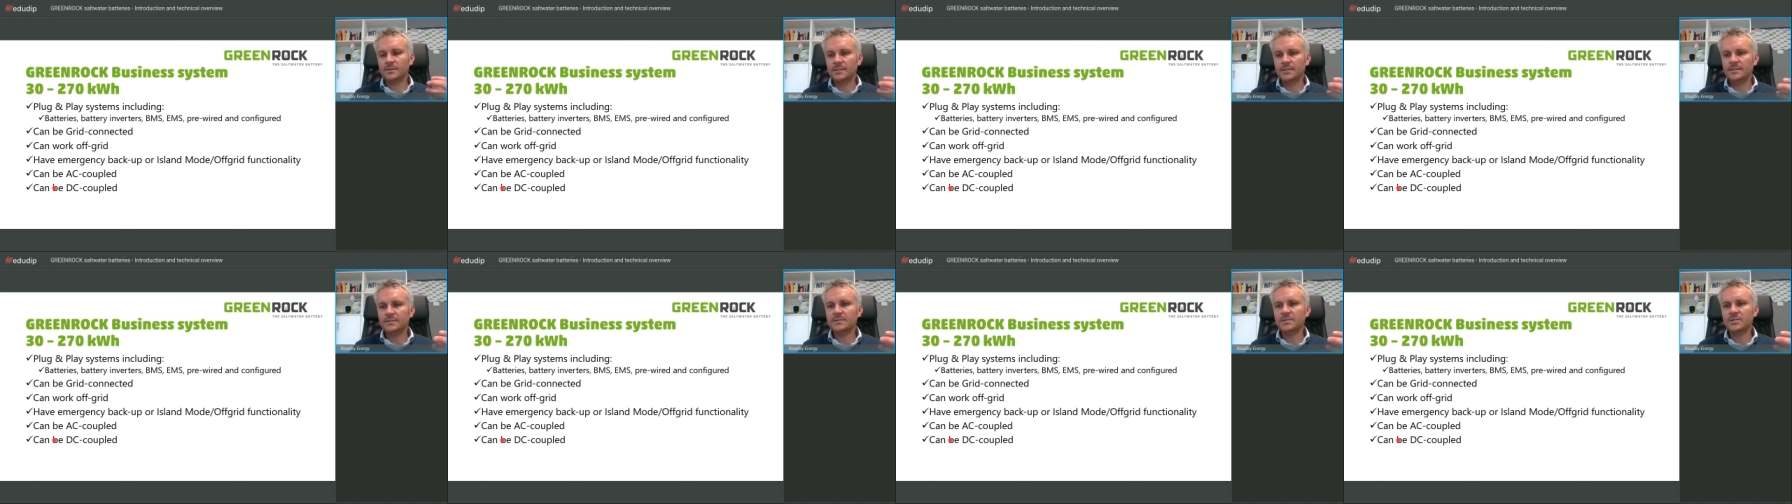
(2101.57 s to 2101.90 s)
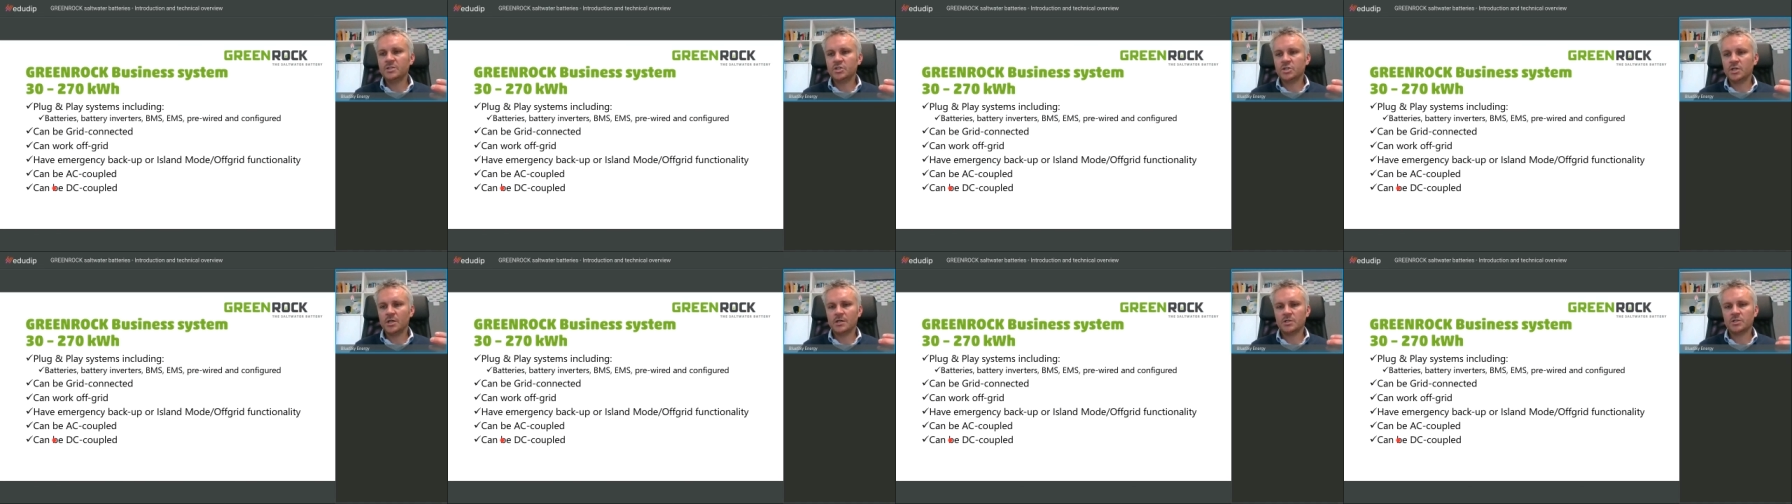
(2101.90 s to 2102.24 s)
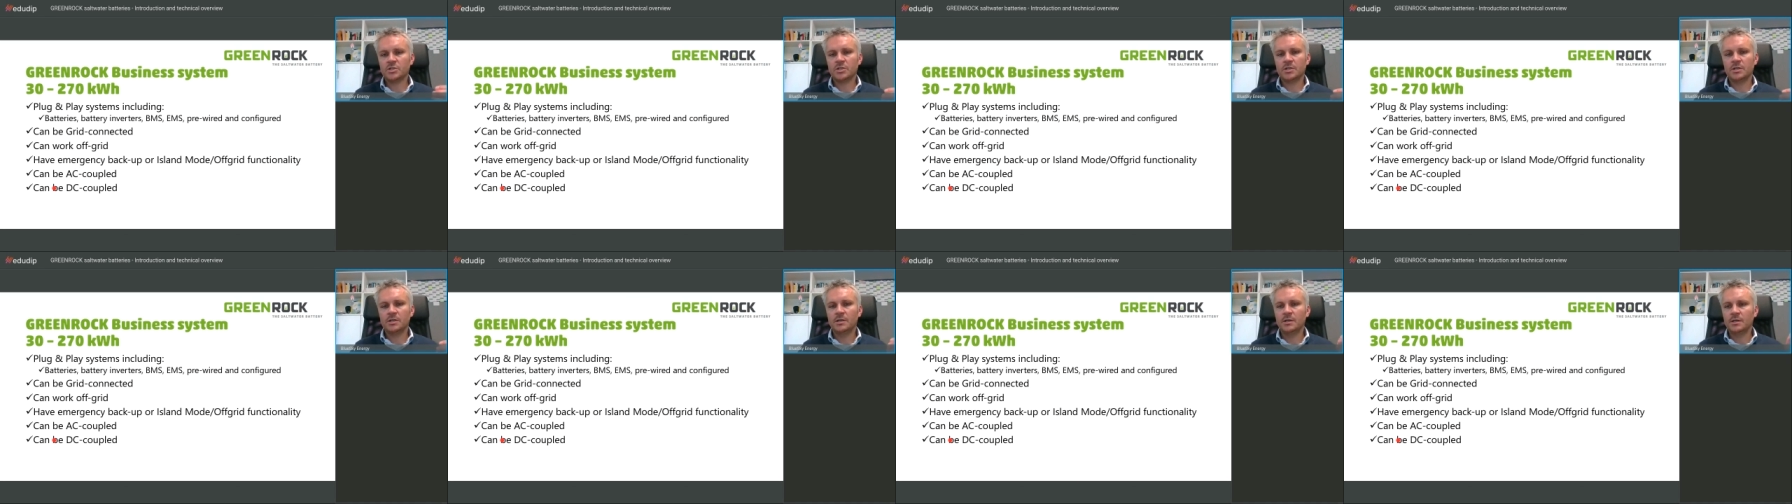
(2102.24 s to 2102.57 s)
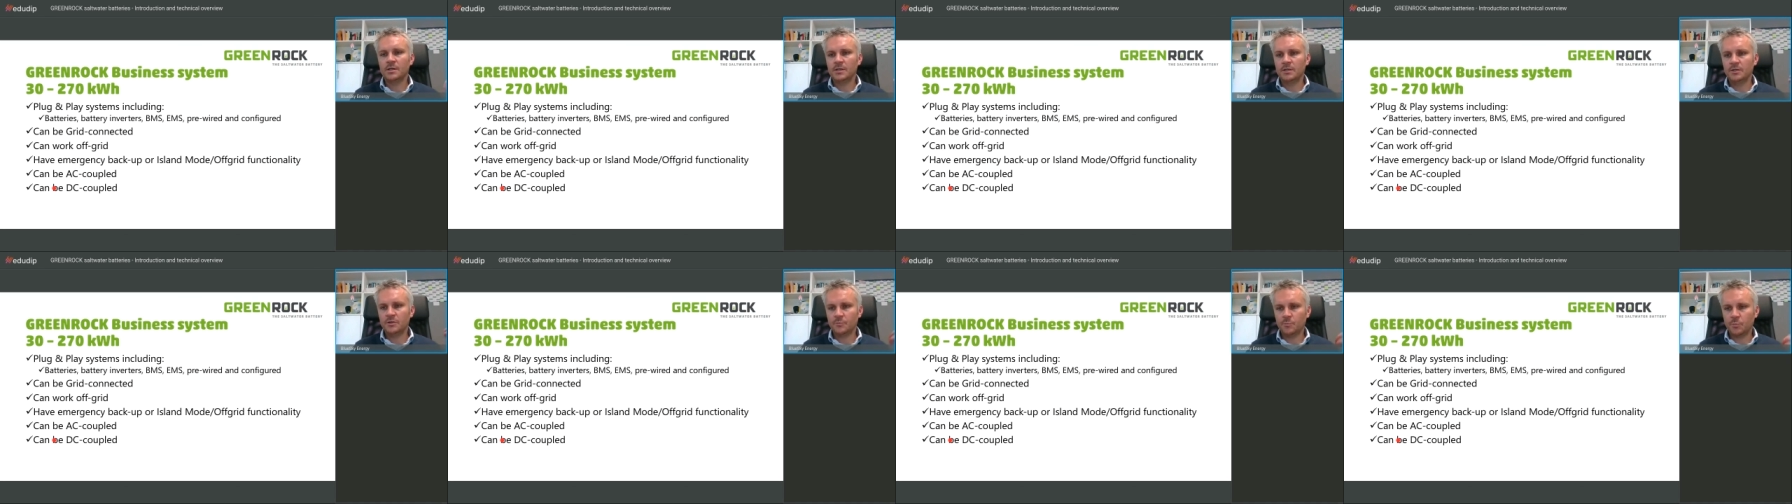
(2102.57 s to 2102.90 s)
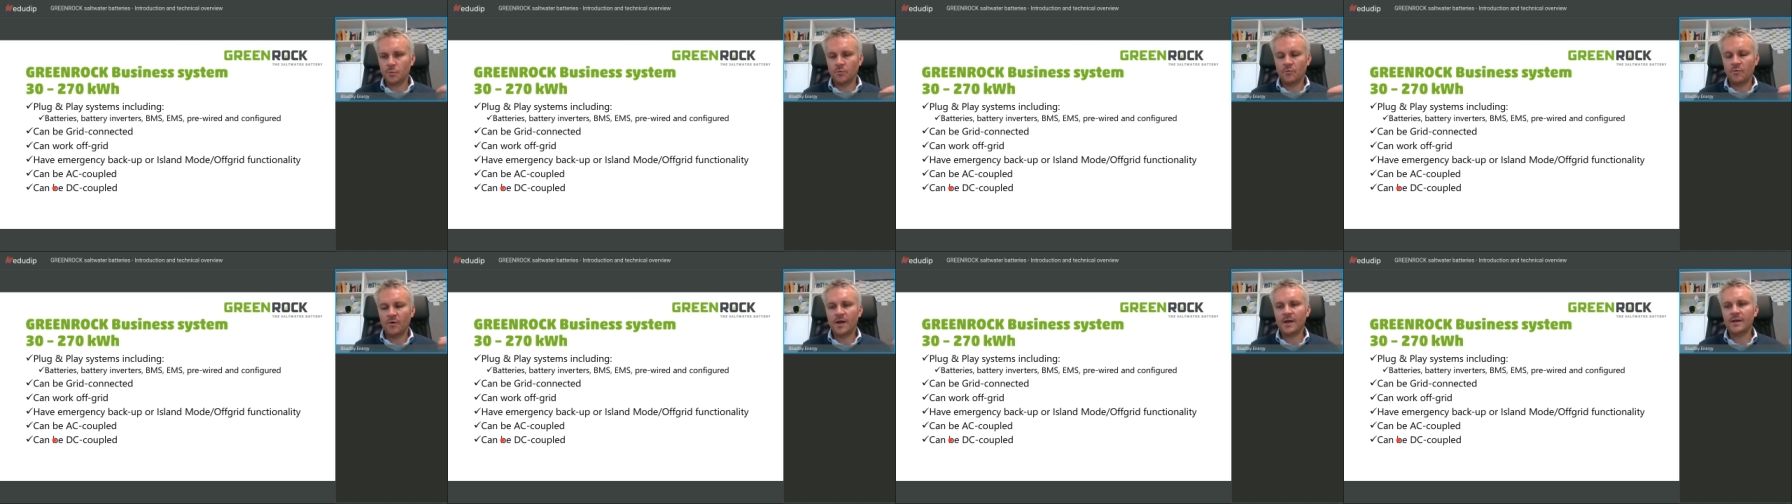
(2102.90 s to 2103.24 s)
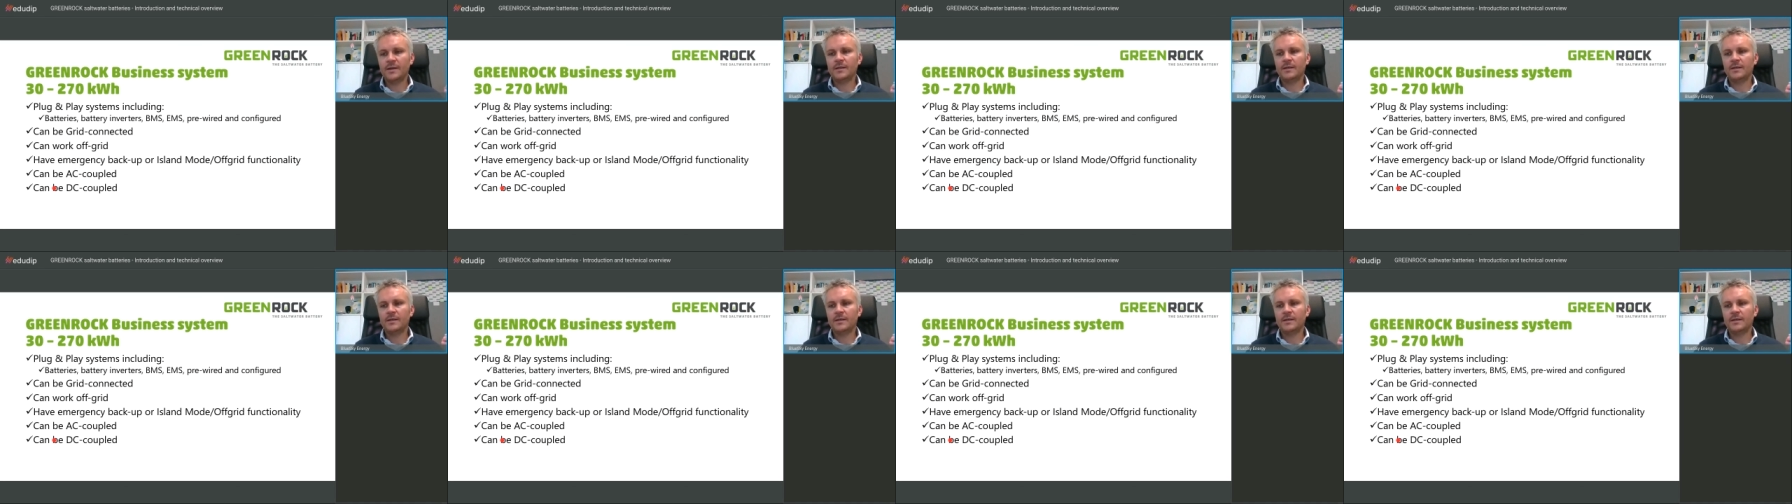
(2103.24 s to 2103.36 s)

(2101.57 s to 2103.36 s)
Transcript: that energy that the whole